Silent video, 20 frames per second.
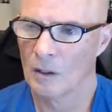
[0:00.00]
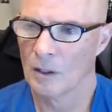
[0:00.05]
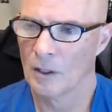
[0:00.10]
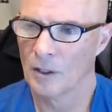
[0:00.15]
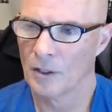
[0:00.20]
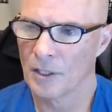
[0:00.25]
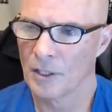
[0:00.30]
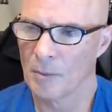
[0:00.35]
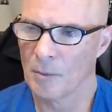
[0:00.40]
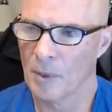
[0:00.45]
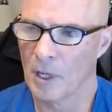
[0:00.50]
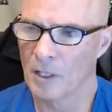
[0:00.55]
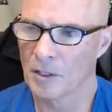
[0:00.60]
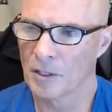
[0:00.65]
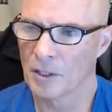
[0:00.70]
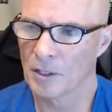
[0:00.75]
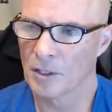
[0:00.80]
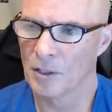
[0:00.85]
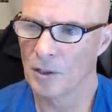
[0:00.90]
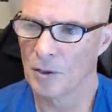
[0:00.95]
you see
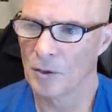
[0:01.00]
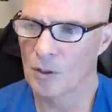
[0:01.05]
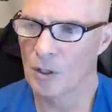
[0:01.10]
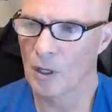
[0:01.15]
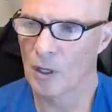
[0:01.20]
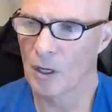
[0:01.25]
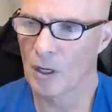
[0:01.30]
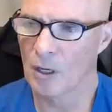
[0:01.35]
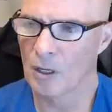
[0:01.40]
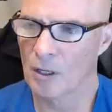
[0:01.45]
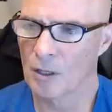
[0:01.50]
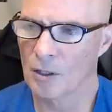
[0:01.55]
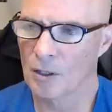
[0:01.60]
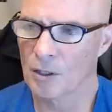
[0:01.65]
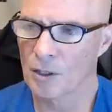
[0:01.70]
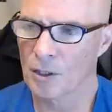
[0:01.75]
Monza's new car,